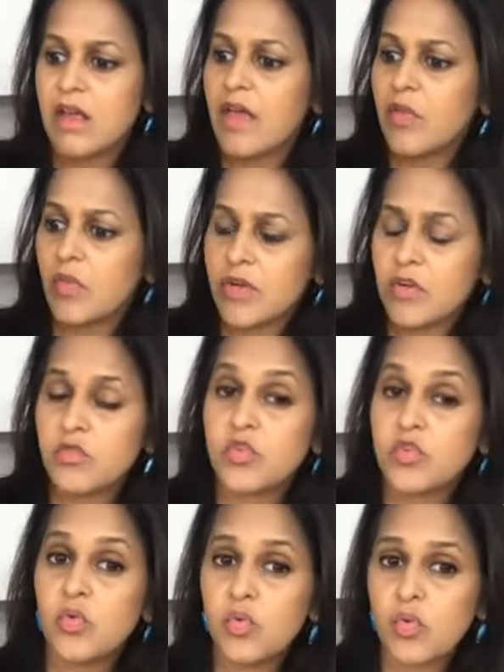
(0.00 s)
And then what are your
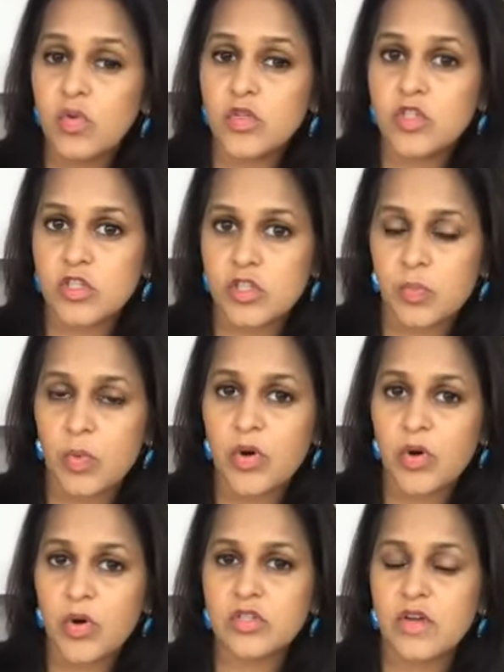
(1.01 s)
tools to support
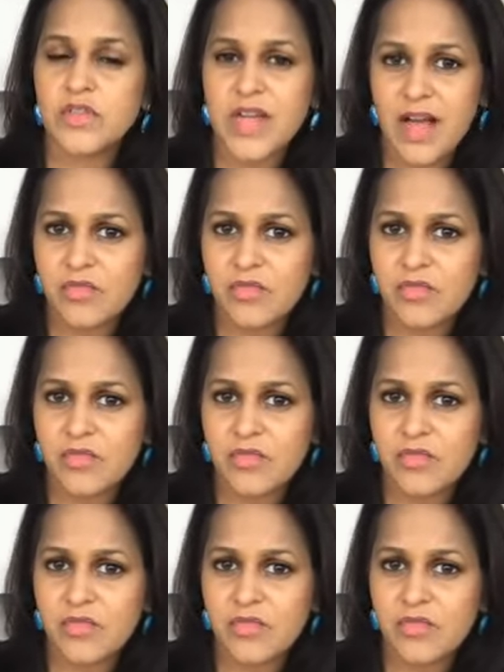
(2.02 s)
yourself to